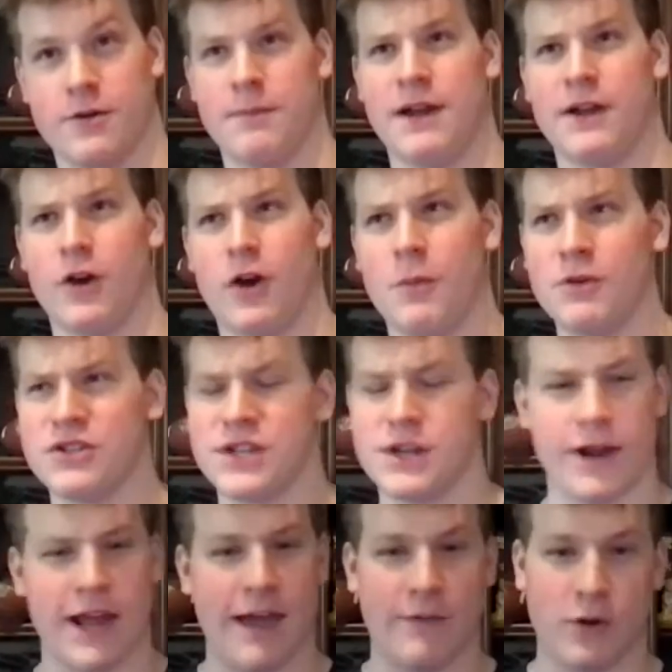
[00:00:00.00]
about almost a year
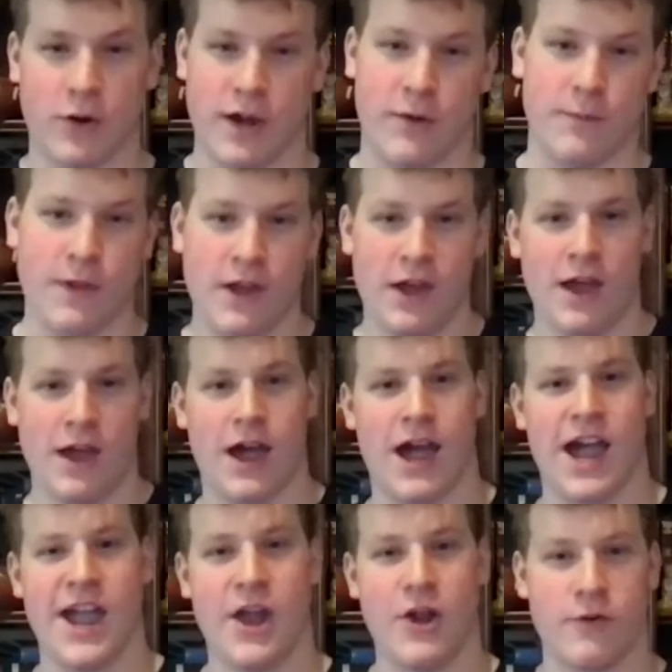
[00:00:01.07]
and a half ago now,
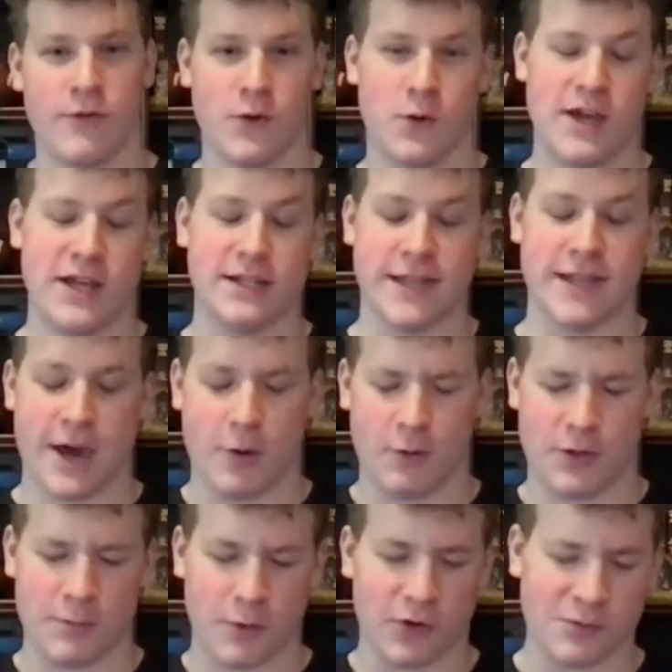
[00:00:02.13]
I interviewed. He's now with
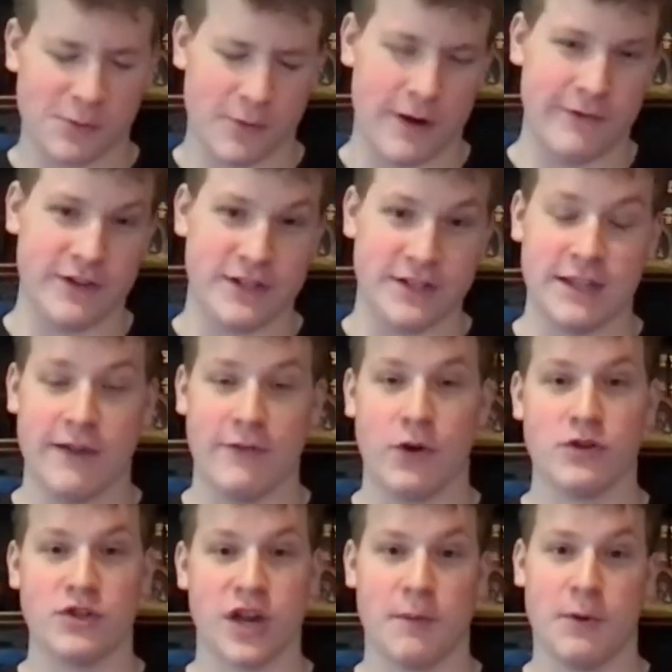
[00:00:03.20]
the Baltimore Ravens, David
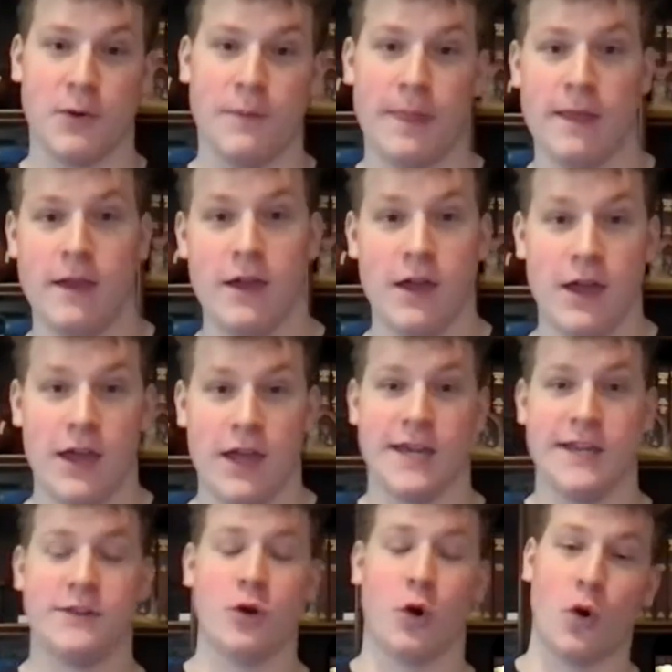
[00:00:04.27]
Ojabo.
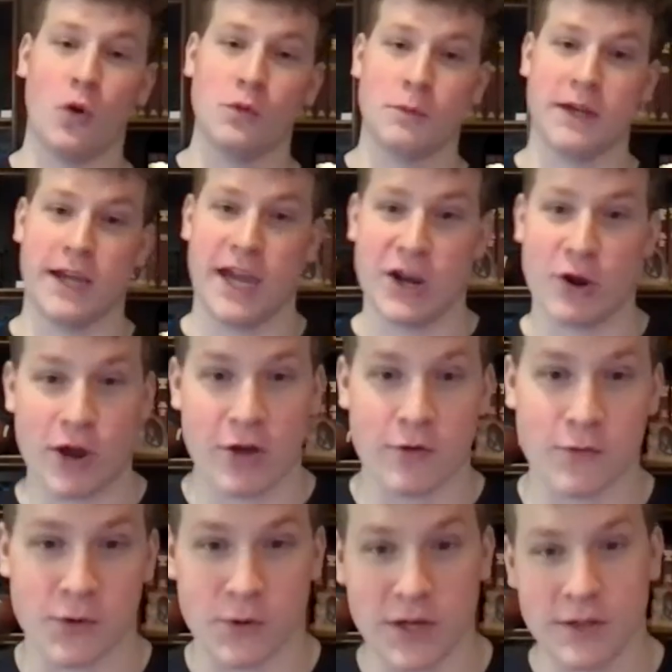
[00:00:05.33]
He told me in our
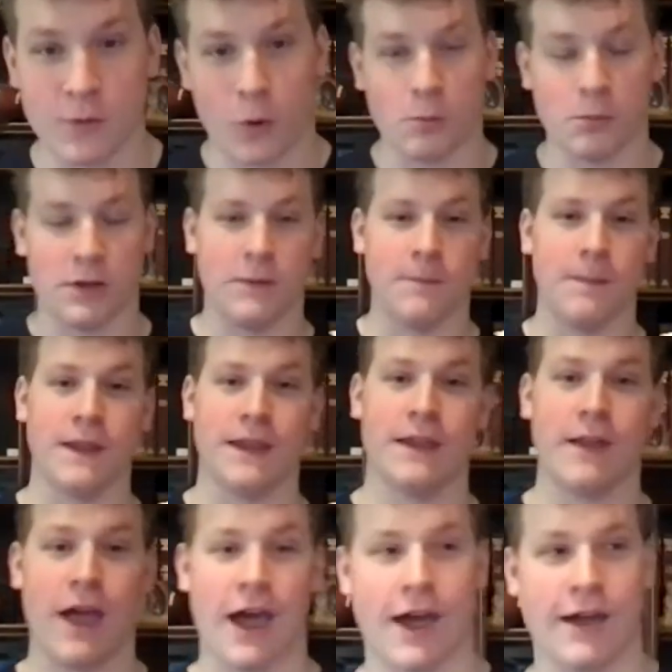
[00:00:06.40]
interview.
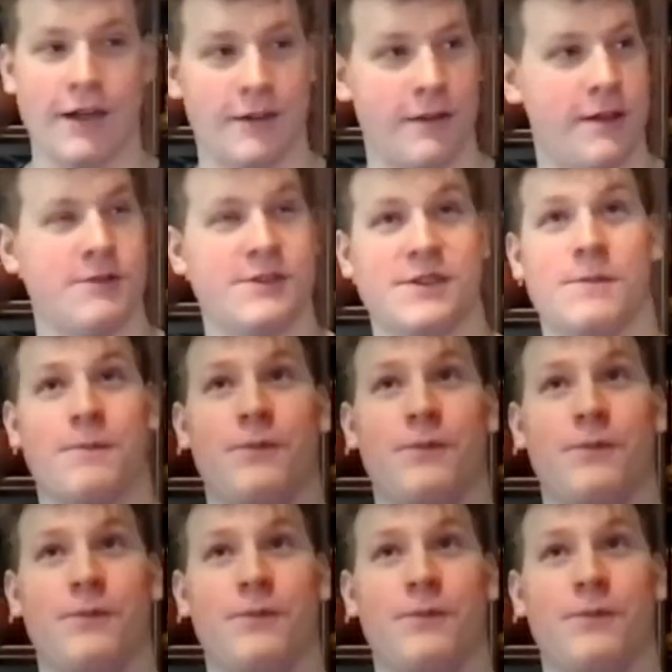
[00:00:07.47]
He's